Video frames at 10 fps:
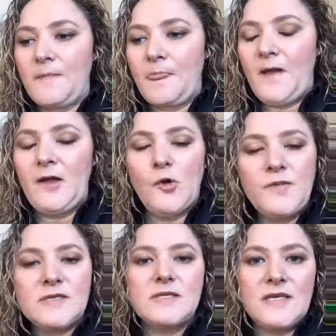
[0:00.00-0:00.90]
I hope
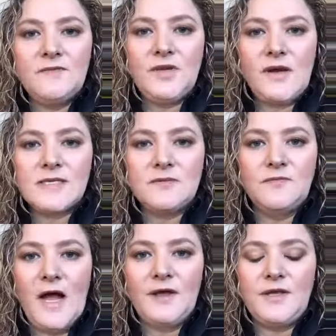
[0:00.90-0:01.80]
this has given you guys some
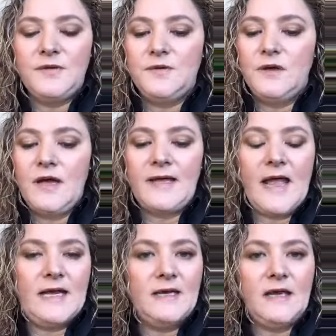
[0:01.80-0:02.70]
value.
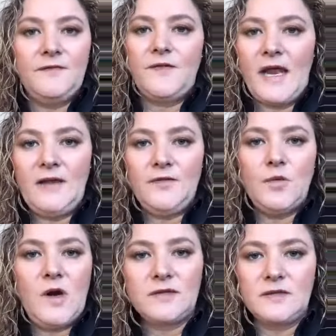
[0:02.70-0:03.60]
Again, if any of you
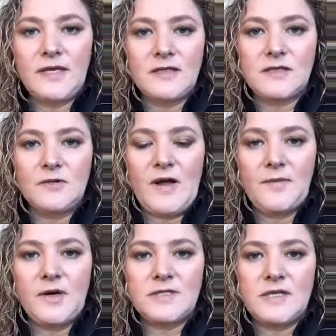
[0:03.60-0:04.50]
want the link to the
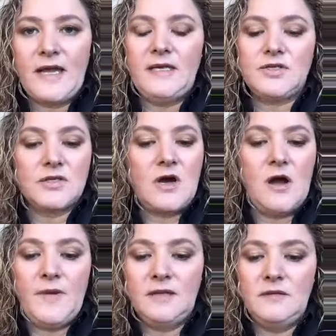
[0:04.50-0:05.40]
webinar tonight, just
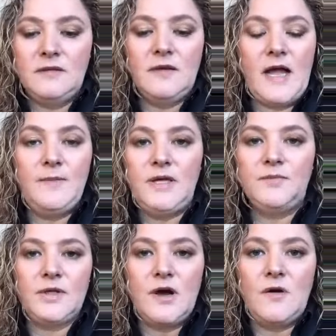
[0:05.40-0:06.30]
comment I'm in
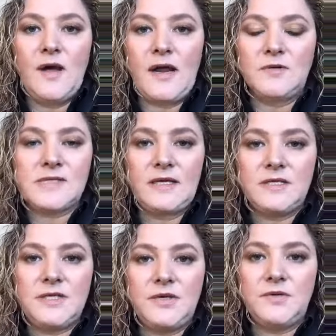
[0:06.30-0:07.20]
below and I will send
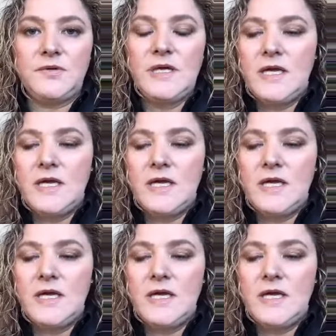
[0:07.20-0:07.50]
it to you.